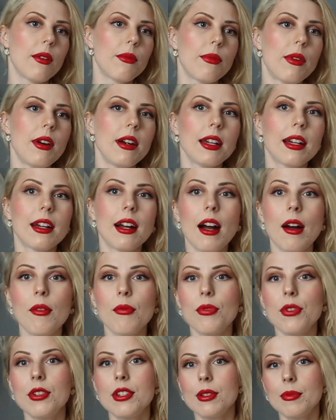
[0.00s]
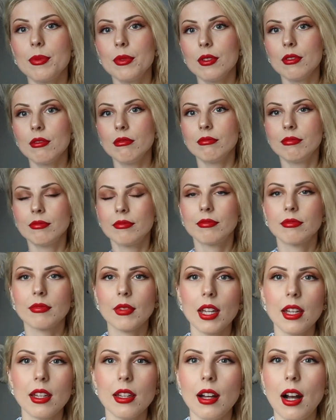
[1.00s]
Very comfortable.
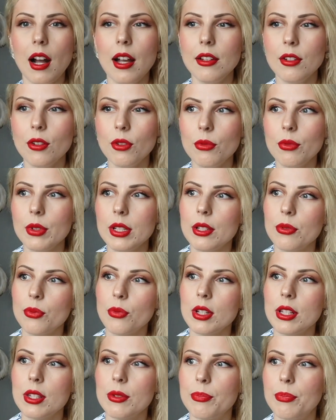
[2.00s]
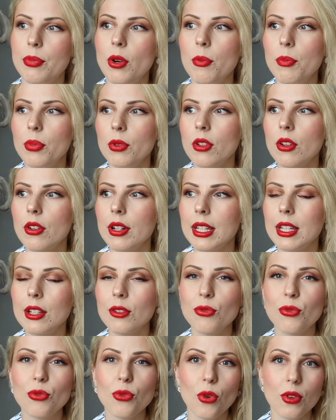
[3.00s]
I know what was popular
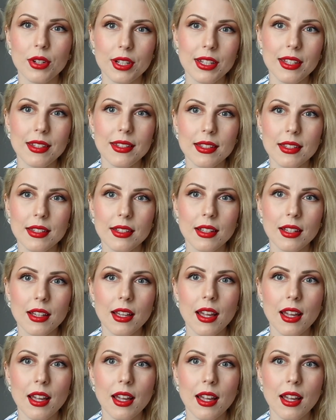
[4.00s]
in 40s.